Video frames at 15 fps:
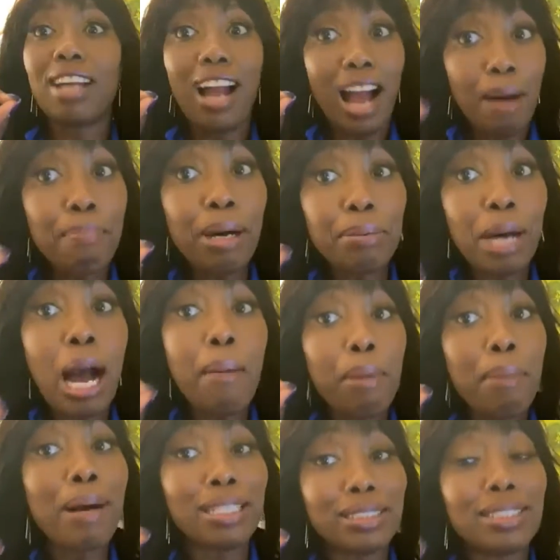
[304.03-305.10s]
I'm
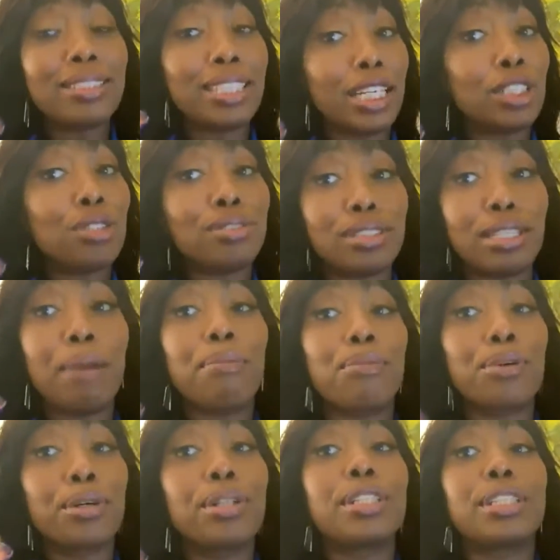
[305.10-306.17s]
about to tell you something
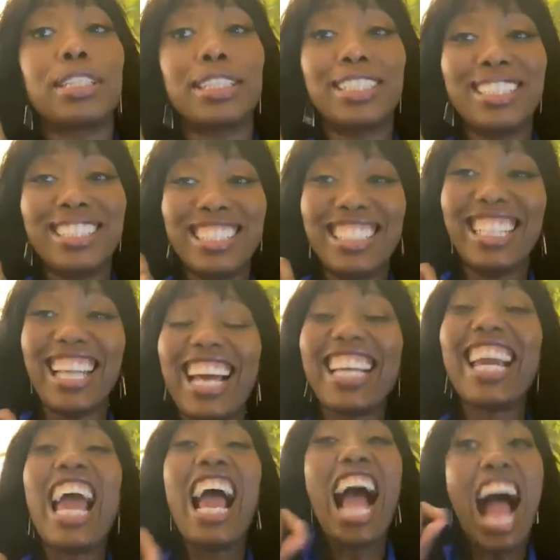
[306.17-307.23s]
real good. Like,
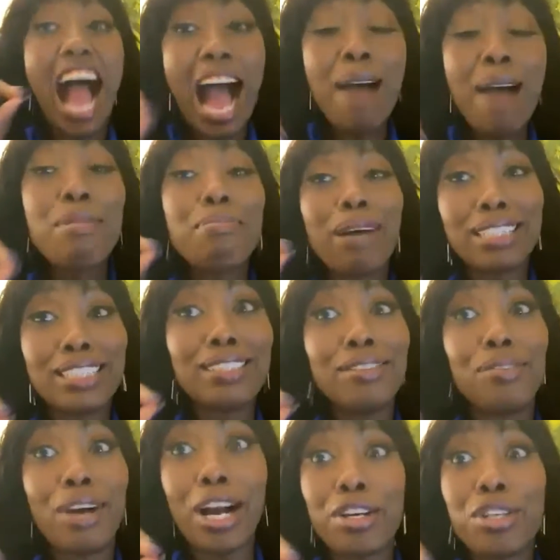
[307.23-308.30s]
I'm about to
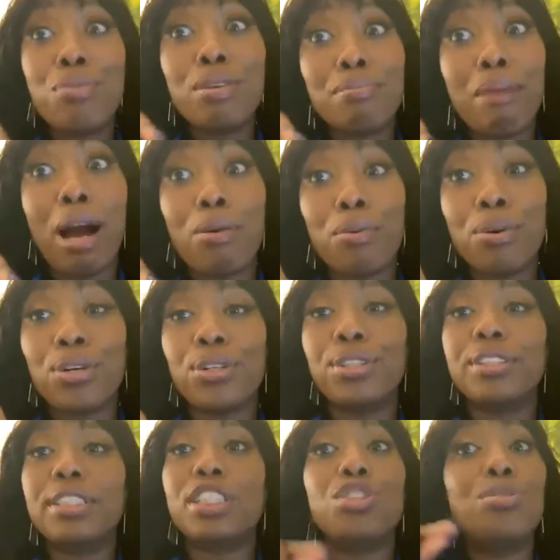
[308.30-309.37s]
devour you with my
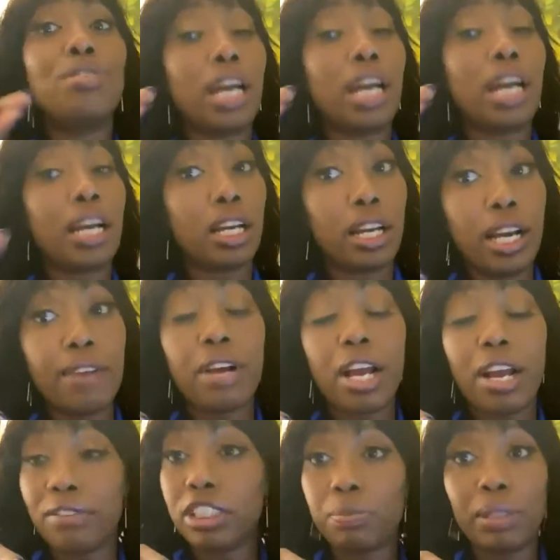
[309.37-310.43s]
words, and you're not gonna
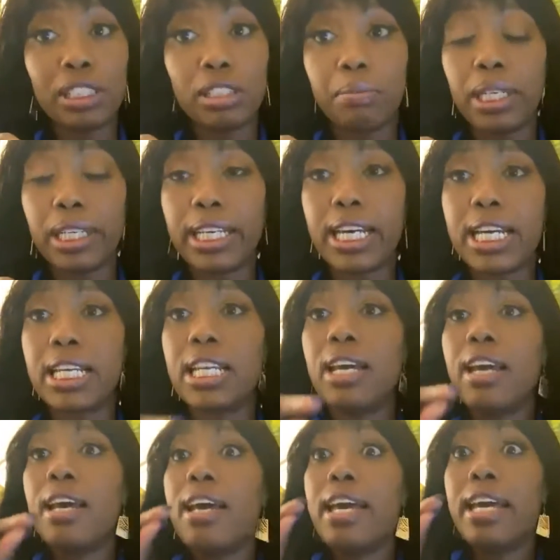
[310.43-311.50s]
ever speak to me again
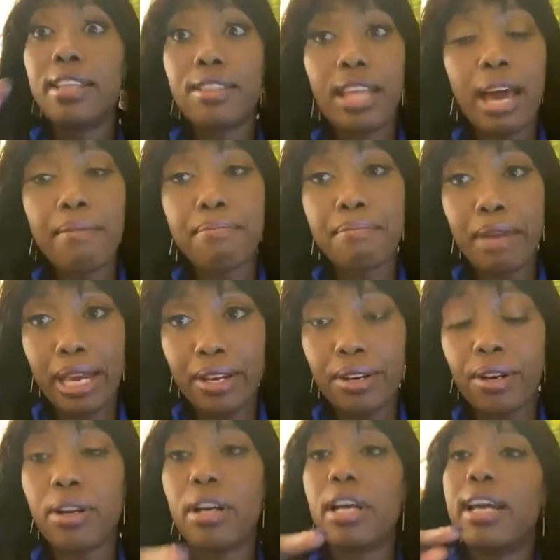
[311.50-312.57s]
in that
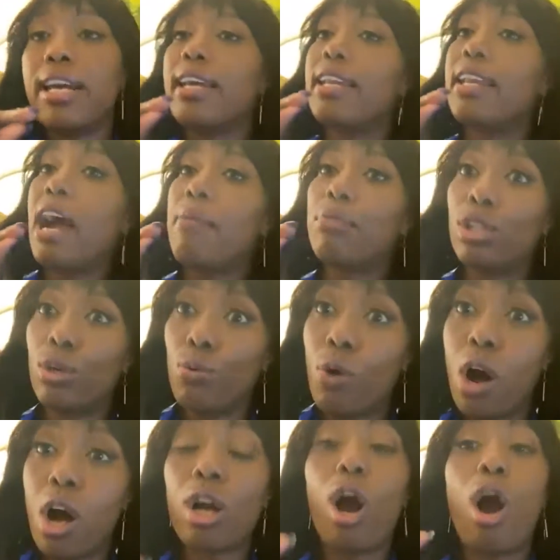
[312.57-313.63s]
manner. And I'm gonna
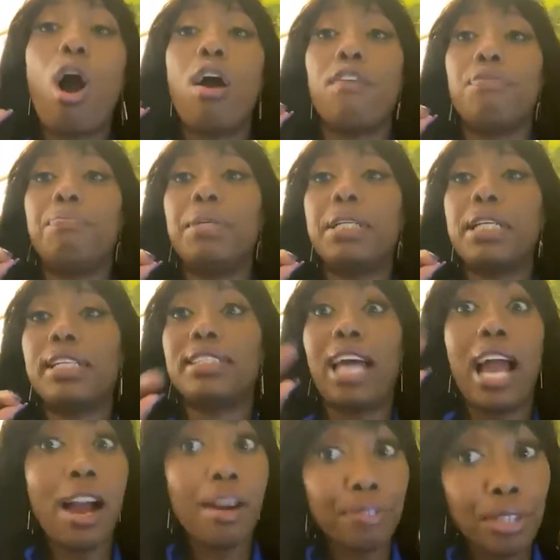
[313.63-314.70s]
walk off, because
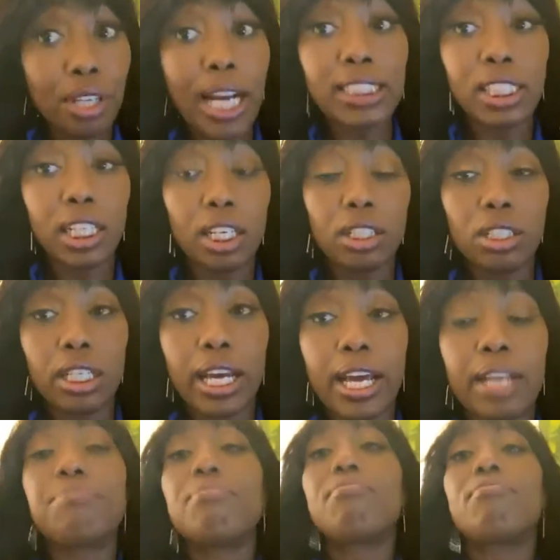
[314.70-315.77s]
after I tell you
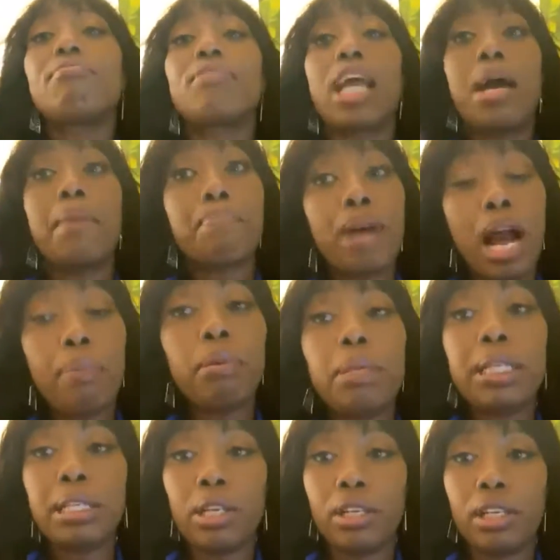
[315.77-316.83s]
that, I'm
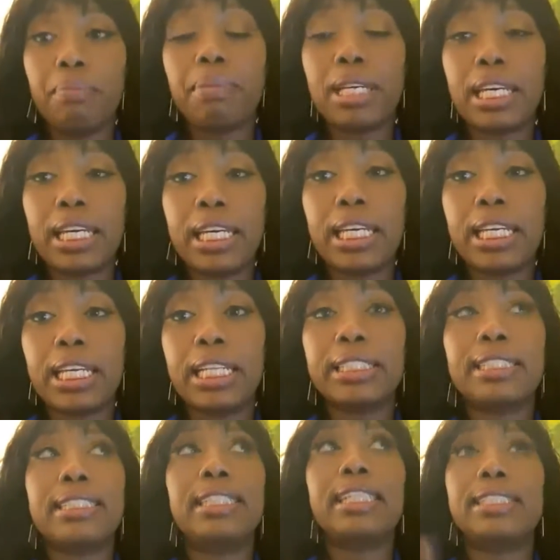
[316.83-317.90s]
probably gonna be heated
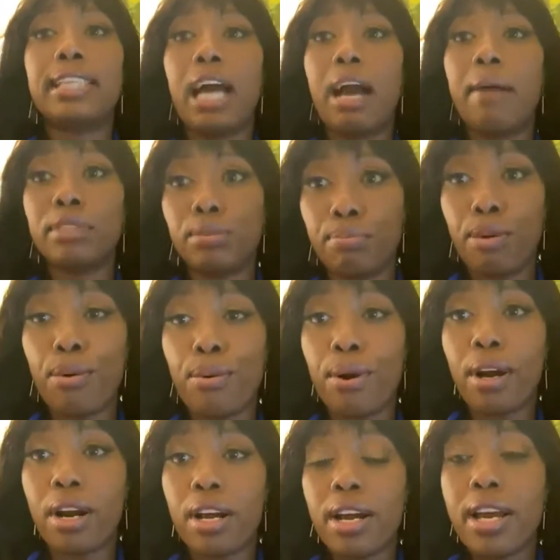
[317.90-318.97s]
10 times
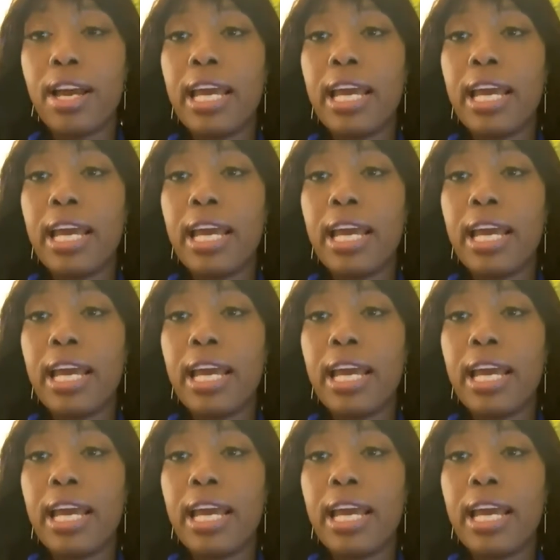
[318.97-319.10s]
more,